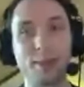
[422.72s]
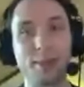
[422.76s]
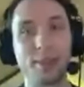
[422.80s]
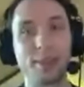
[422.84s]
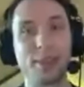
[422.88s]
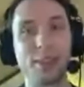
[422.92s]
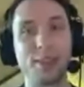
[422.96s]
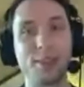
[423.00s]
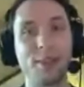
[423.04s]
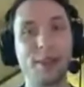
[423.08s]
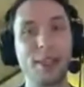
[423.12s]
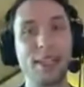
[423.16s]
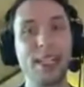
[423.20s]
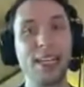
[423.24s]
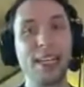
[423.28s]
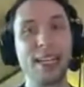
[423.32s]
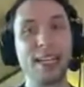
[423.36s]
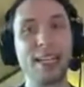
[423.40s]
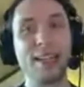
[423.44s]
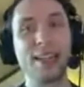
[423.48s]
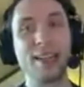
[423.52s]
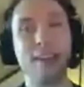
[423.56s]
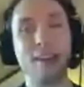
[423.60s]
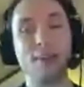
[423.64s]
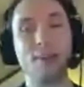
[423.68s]
so we
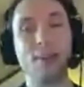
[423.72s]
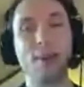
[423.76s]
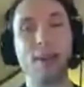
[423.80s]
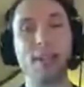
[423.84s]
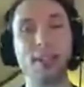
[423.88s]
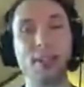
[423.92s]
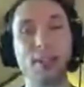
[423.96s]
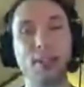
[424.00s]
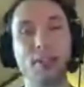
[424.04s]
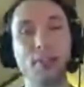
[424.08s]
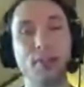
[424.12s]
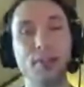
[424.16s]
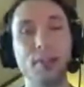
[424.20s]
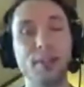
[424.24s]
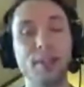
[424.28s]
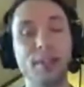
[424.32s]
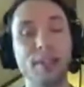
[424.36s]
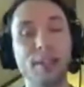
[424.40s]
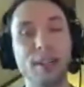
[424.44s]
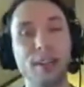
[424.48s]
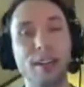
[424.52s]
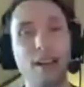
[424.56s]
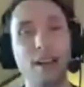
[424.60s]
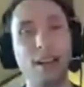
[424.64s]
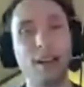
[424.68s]
needed a way to
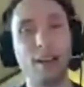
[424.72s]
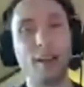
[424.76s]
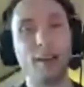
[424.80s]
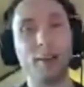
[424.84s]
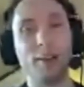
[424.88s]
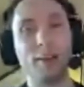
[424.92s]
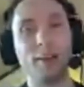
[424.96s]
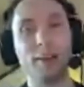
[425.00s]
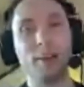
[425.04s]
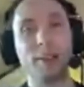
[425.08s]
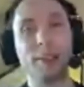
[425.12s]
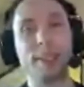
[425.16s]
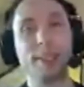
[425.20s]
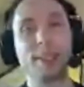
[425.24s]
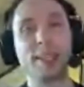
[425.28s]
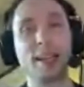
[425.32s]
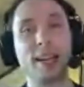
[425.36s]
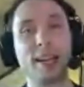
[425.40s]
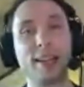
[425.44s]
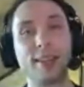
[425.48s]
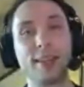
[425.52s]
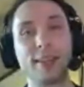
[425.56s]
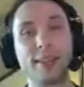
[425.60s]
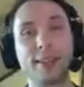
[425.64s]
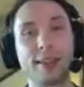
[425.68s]

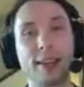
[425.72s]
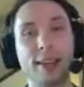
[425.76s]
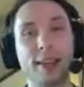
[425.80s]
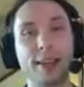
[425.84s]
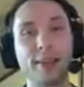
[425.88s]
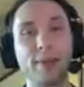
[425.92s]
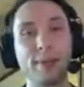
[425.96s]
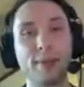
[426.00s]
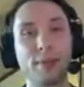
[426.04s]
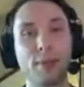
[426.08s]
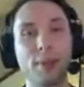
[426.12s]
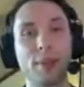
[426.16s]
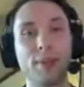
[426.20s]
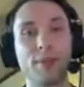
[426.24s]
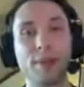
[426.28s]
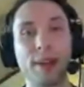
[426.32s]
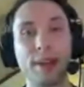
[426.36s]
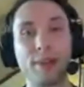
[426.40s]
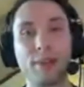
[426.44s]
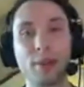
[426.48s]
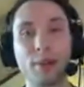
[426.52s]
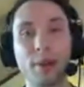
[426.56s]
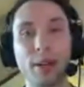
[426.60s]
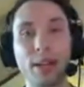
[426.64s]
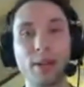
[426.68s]
design the site with
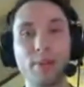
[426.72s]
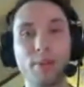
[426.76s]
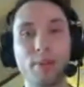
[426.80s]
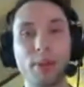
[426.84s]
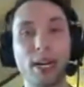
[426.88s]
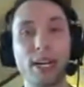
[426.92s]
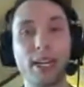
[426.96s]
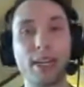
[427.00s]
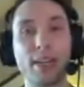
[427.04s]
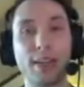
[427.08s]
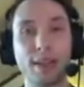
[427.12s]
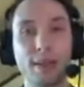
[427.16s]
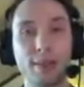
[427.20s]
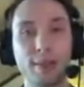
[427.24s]
508 in mind.